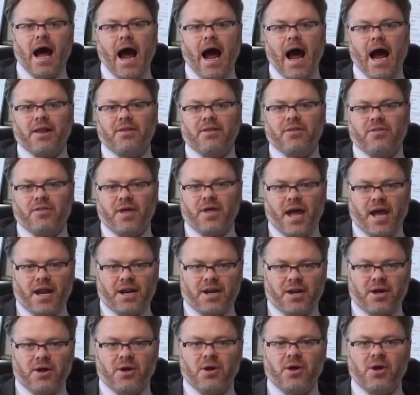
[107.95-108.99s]
and
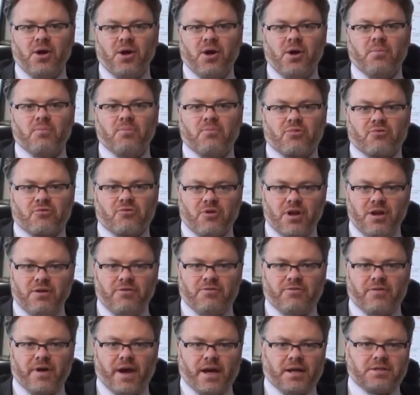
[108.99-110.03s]
then
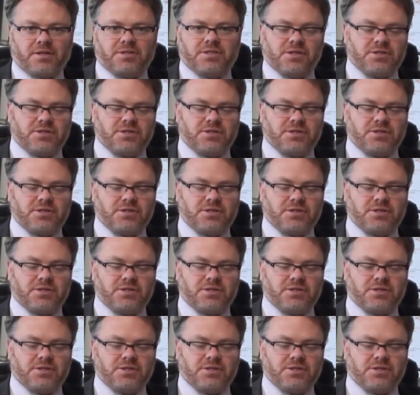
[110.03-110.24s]
prefect.